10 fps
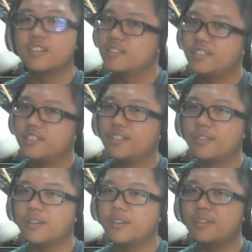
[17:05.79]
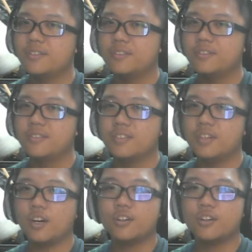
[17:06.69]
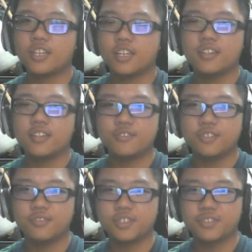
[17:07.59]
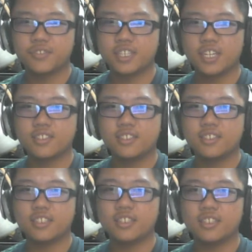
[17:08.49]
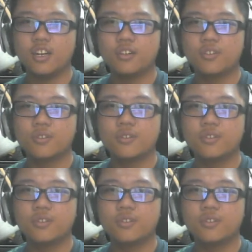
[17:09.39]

Did you though? Oh, okay, we get to see. Oh.